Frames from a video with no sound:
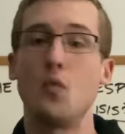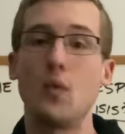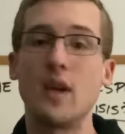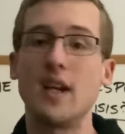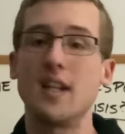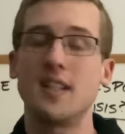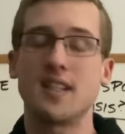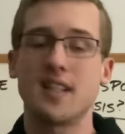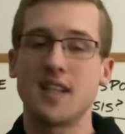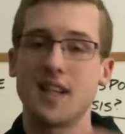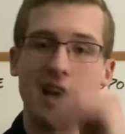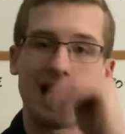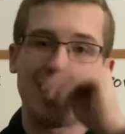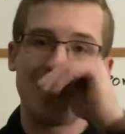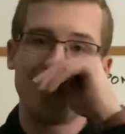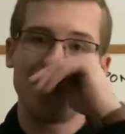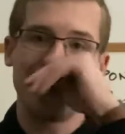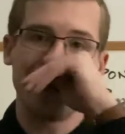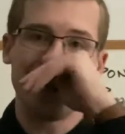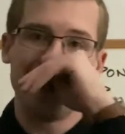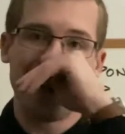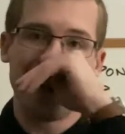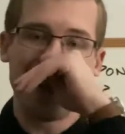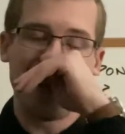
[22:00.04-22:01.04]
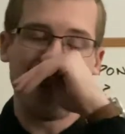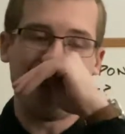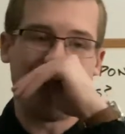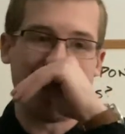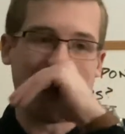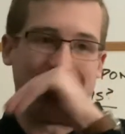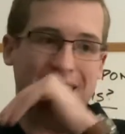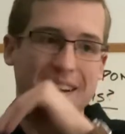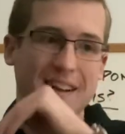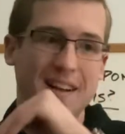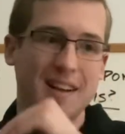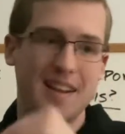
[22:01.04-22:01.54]
week together,
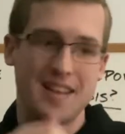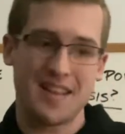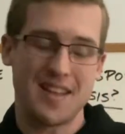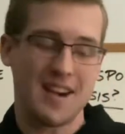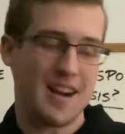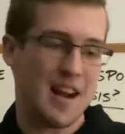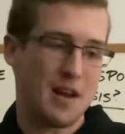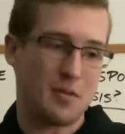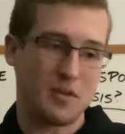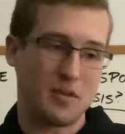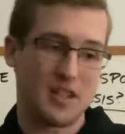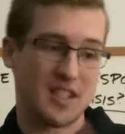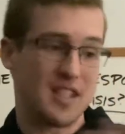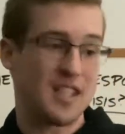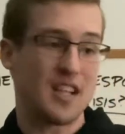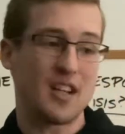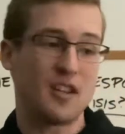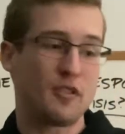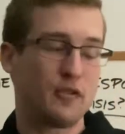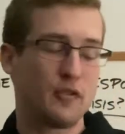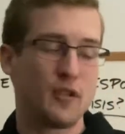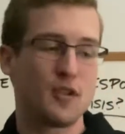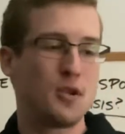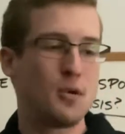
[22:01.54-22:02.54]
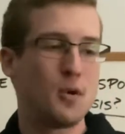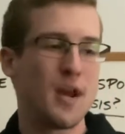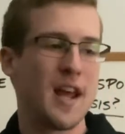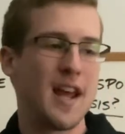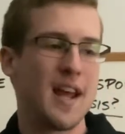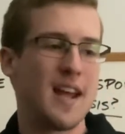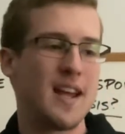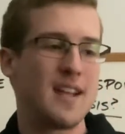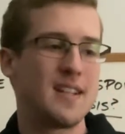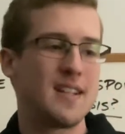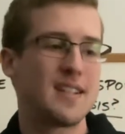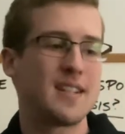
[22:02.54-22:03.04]
and then I was sick for 2
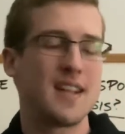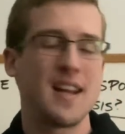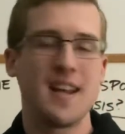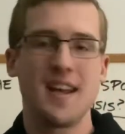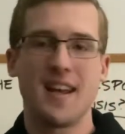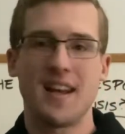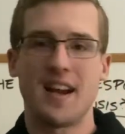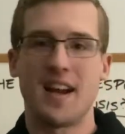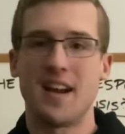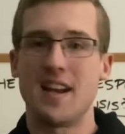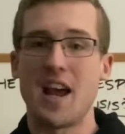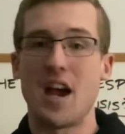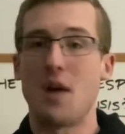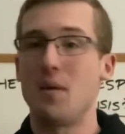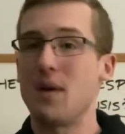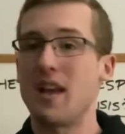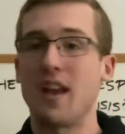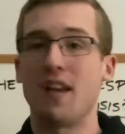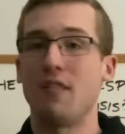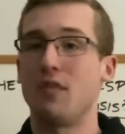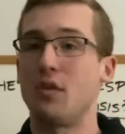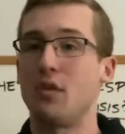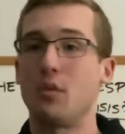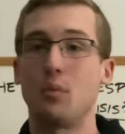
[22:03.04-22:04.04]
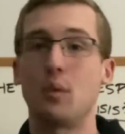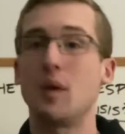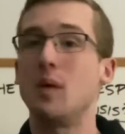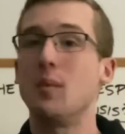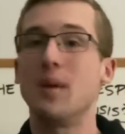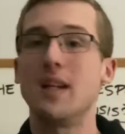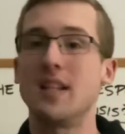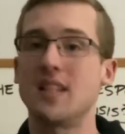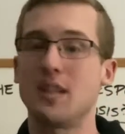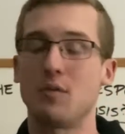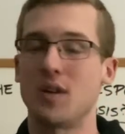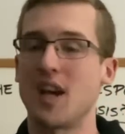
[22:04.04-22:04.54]
days, and now we have 3
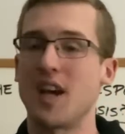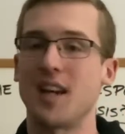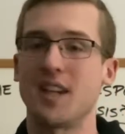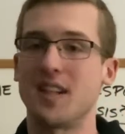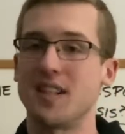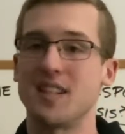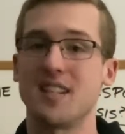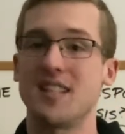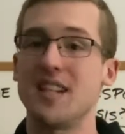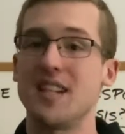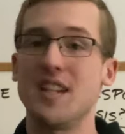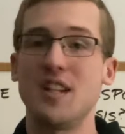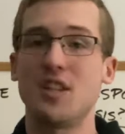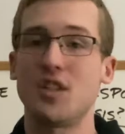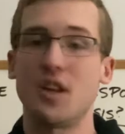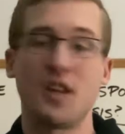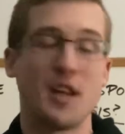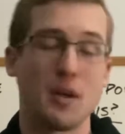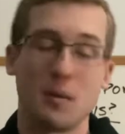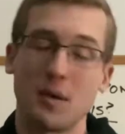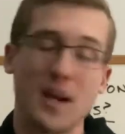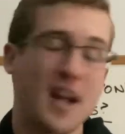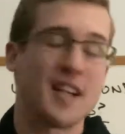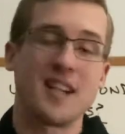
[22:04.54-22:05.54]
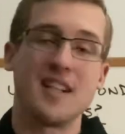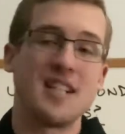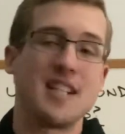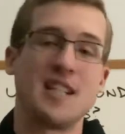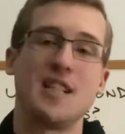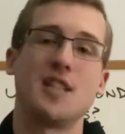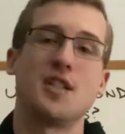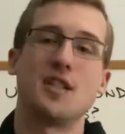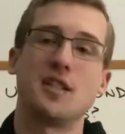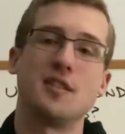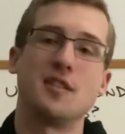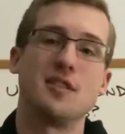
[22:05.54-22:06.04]
weeks that we're not going to see each other. Like, we're not going to see
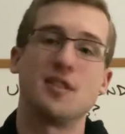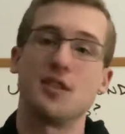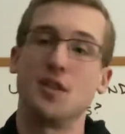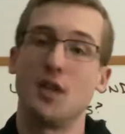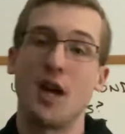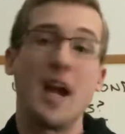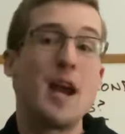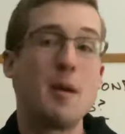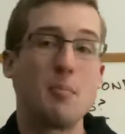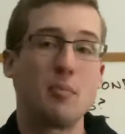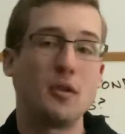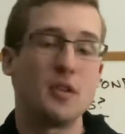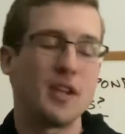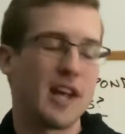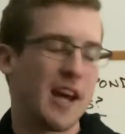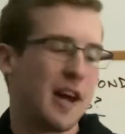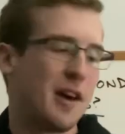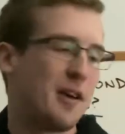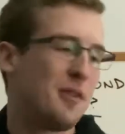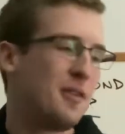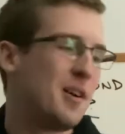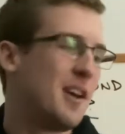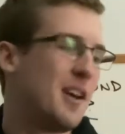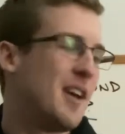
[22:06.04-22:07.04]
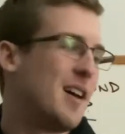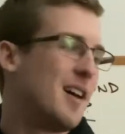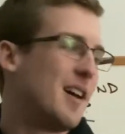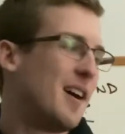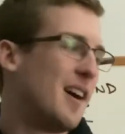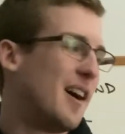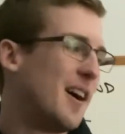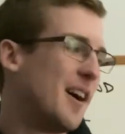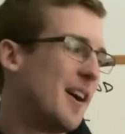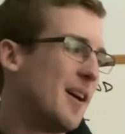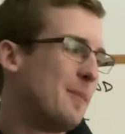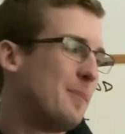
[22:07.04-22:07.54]
each other until April now,
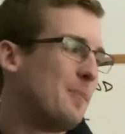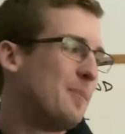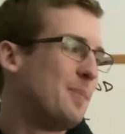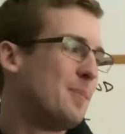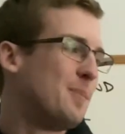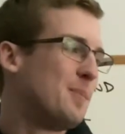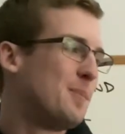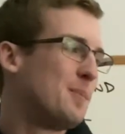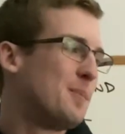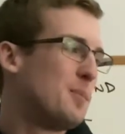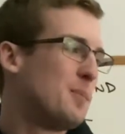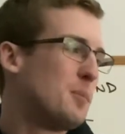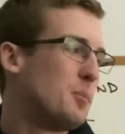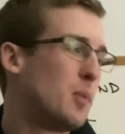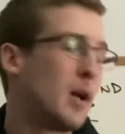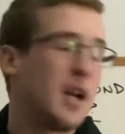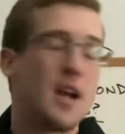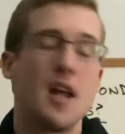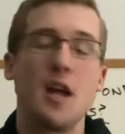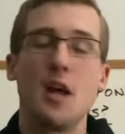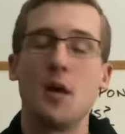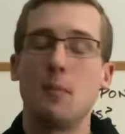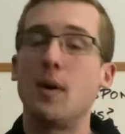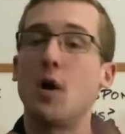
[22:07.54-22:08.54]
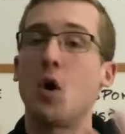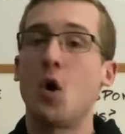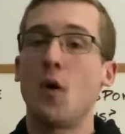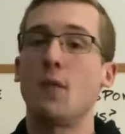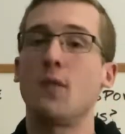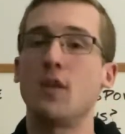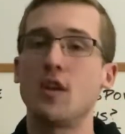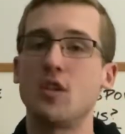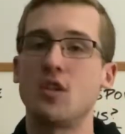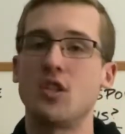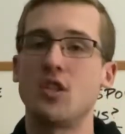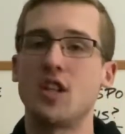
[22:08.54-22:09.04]
but
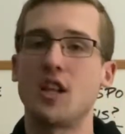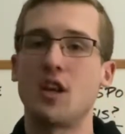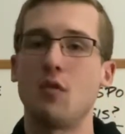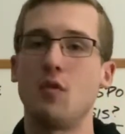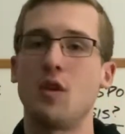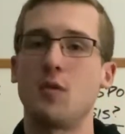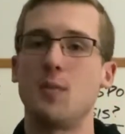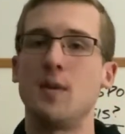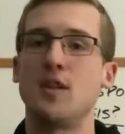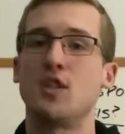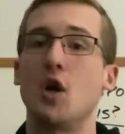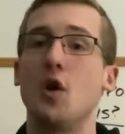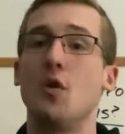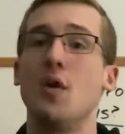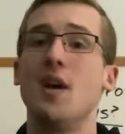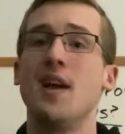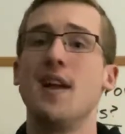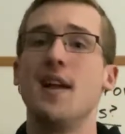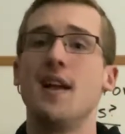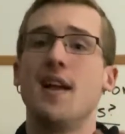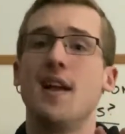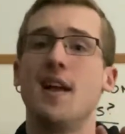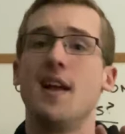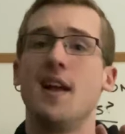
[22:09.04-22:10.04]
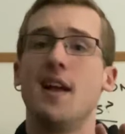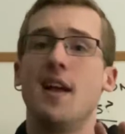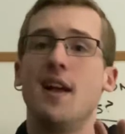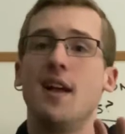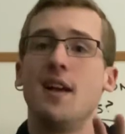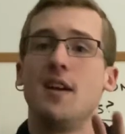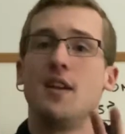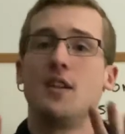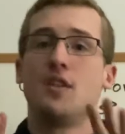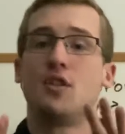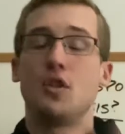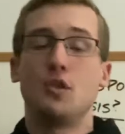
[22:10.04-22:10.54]
hopefully you're sticking with me. So
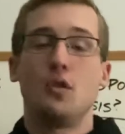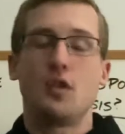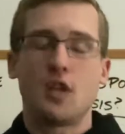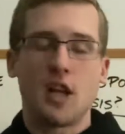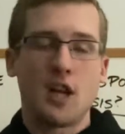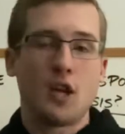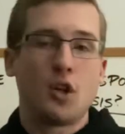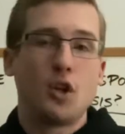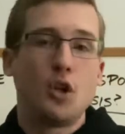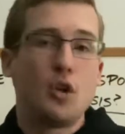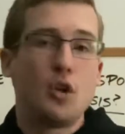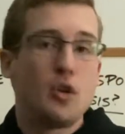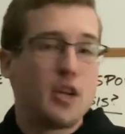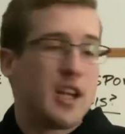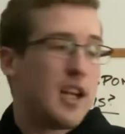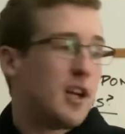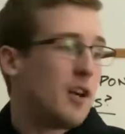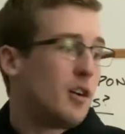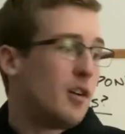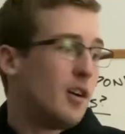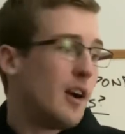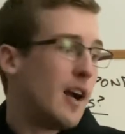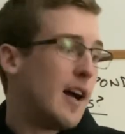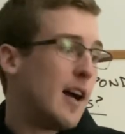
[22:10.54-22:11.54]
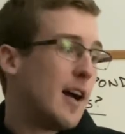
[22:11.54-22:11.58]
to conclude here,